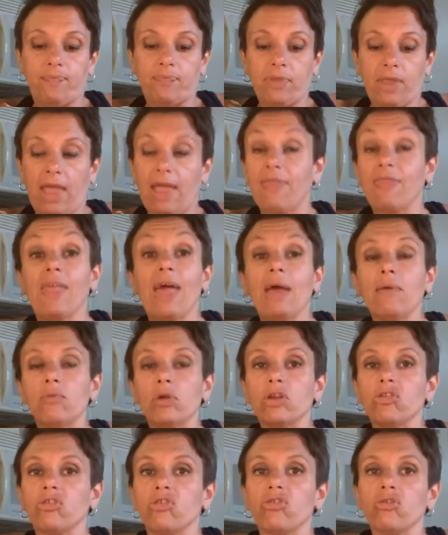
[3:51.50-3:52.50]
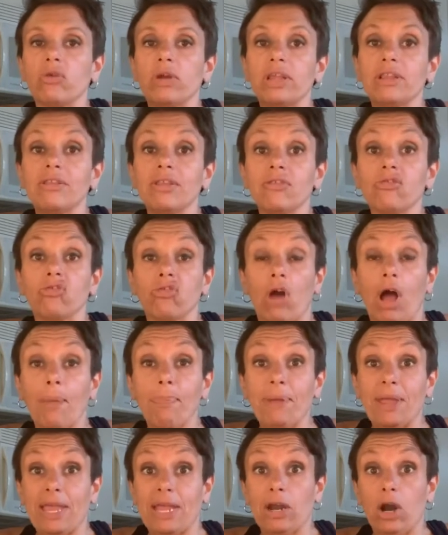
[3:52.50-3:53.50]
And then we're just going to
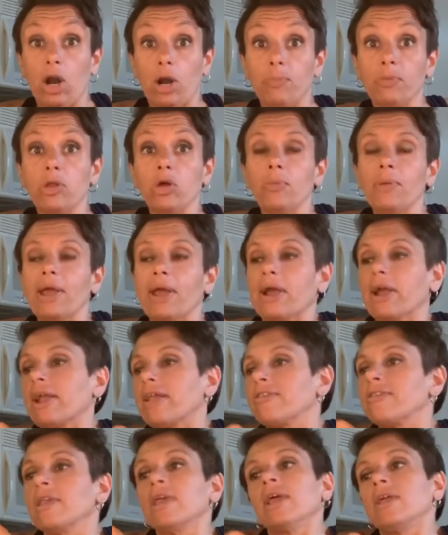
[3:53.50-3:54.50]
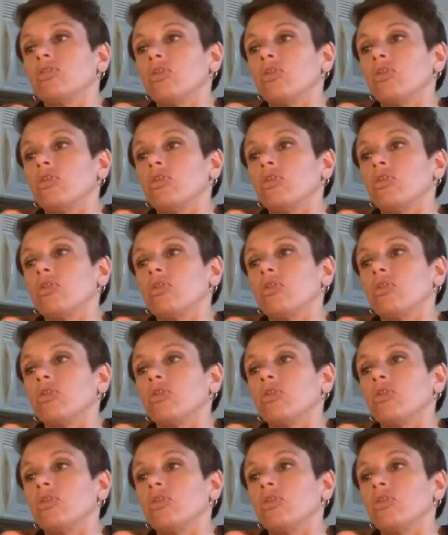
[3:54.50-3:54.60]
drop in our blueberries.